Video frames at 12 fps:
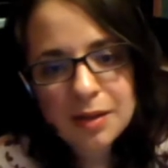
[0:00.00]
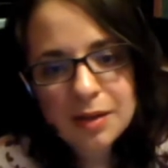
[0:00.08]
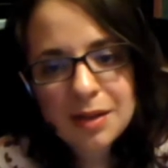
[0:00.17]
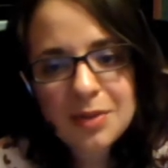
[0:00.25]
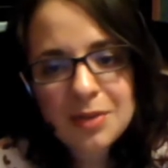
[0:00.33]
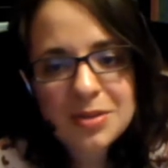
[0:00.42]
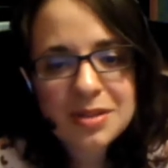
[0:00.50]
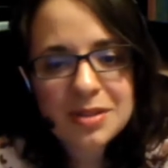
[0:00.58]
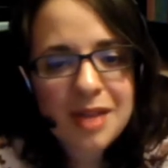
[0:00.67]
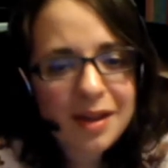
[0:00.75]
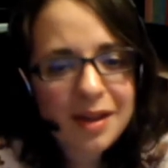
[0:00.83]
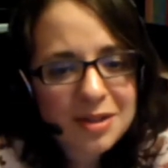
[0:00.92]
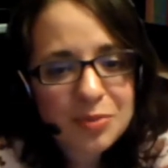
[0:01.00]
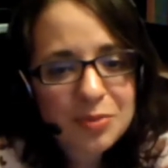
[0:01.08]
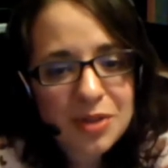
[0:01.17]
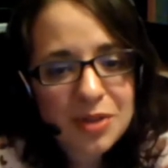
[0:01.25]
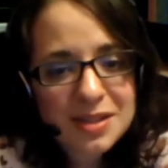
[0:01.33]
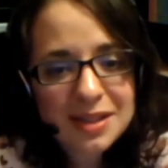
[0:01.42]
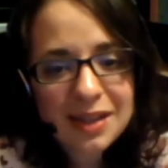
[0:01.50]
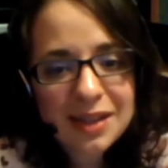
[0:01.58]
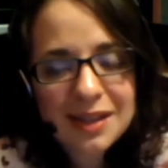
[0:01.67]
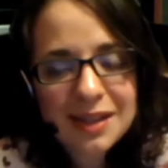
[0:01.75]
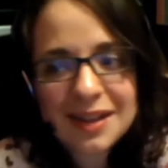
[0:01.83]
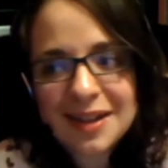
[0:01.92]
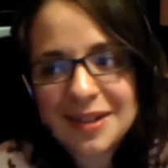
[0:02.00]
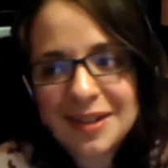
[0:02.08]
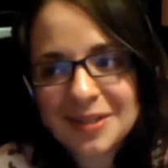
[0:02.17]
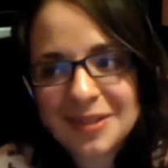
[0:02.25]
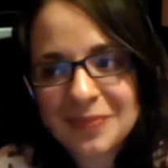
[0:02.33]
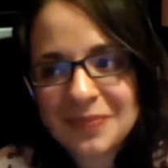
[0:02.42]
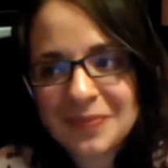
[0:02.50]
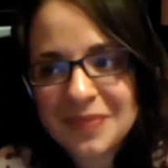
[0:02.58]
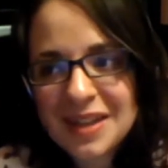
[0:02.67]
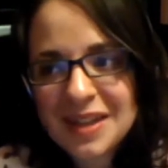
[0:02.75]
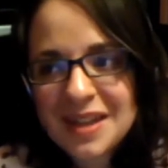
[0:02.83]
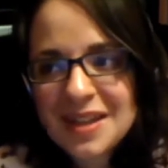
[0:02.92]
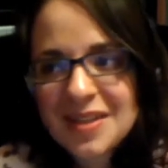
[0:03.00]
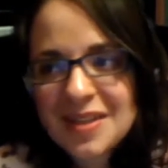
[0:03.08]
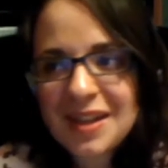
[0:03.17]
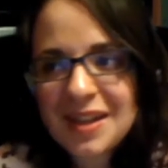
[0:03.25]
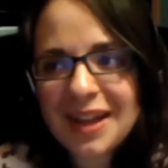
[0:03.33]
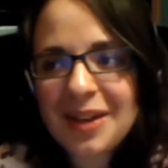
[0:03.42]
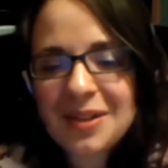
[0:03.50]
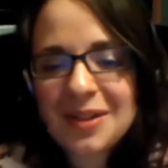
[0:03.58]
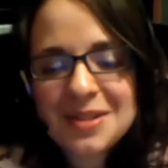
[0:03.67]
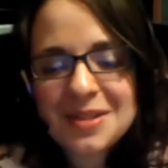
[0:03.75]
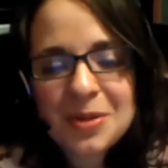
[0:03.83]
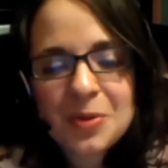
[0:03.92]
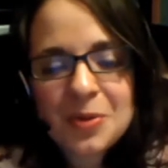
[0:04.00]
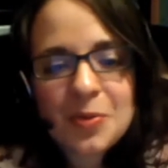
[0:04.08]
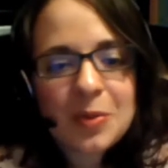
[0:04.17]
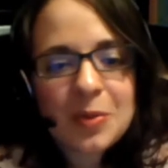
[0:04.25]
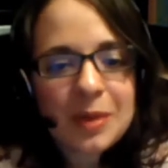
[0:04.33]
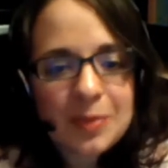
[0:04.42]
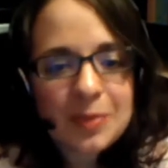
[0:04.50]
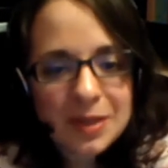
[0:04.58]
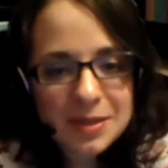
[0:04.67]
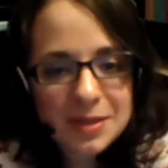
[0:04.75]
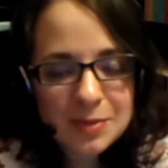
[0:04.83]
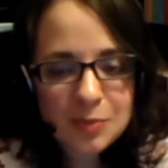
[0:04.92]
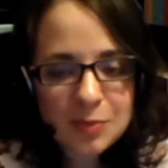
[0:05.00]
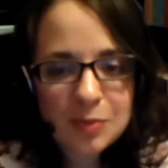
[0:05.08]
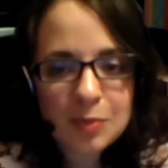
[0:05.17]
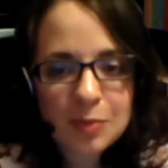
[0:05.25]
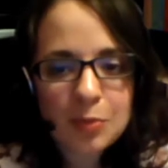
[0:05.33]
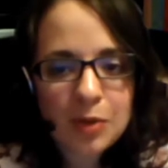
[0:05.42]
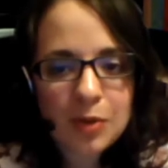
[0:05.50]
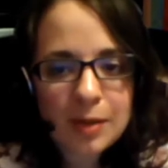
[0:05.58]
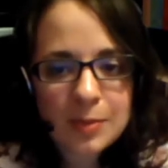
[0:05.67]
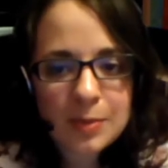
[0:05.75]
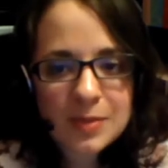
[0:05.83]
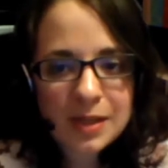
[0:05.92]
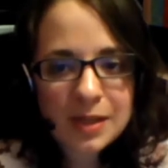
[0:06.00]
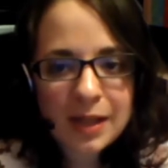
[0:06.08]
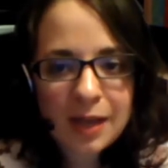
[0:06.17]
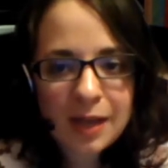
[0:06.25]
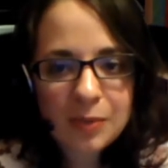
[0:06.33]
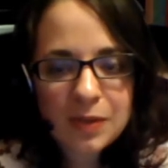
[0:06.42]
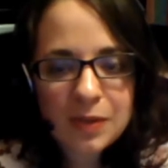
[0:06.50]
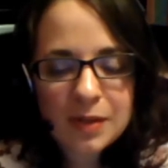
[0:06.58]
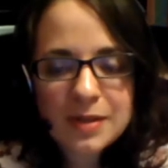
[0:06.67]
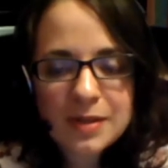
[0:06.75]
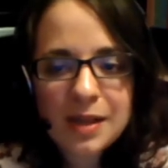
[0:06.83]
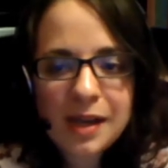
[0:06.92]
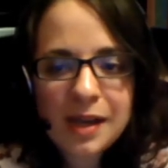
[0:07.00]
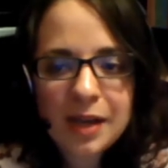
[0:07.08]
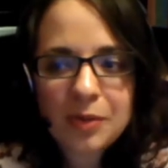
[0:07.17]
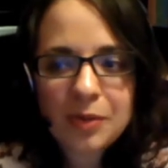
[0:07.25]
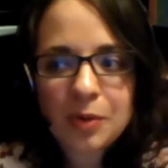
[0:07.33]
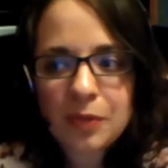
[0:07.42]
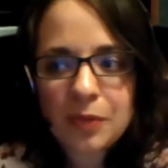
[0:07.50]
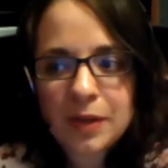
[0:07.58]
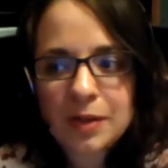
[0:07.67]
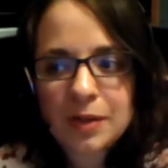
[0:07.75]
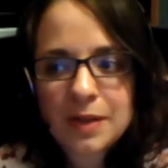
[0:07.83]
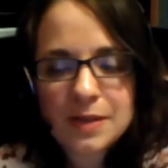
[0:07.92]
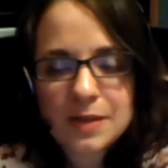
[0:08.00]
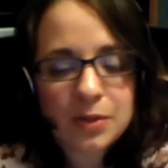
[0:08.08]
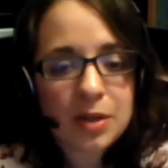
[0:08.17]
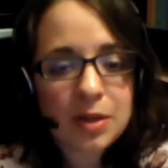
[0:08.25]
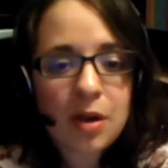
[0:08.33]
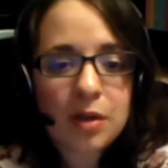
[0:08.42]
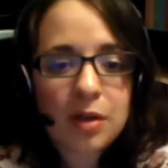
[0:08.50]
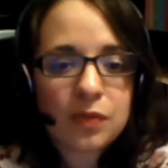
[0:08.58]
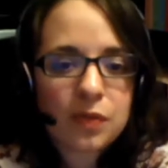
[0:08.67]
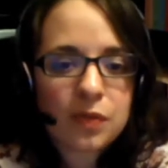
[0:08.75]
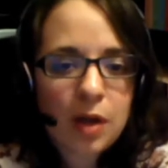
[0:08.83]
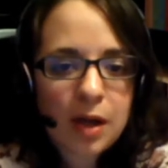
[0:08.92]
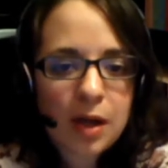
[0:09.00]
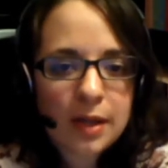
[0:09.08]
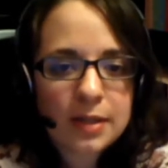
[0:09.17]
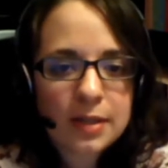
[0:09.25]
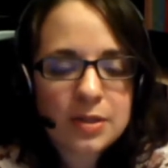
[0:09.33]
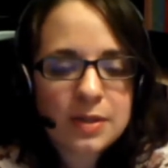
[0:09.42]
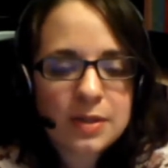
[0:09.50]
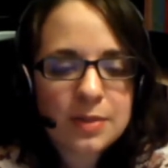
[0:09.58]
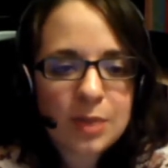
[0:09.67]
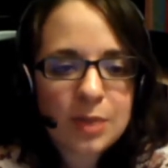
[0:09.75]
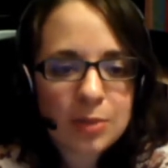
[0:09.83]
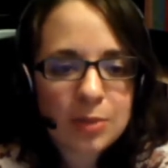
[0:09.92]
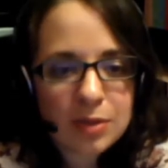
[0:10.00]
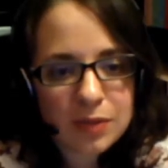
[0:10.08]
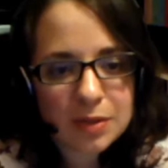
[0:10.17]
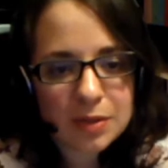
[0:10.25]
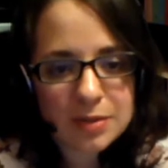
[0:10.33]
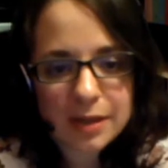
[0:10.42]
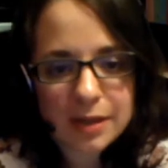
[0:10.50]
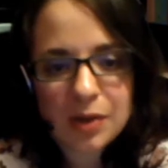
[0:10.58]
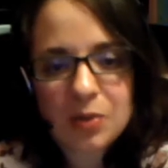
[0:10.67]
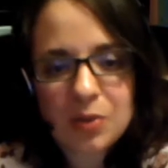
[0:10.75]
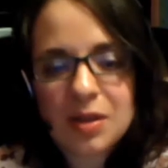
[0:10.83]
it was just kind of depressing. Then I also, one of my biggest problems that I had with it is that I don't know if I could necessarily call a flaw. It just made me feel down.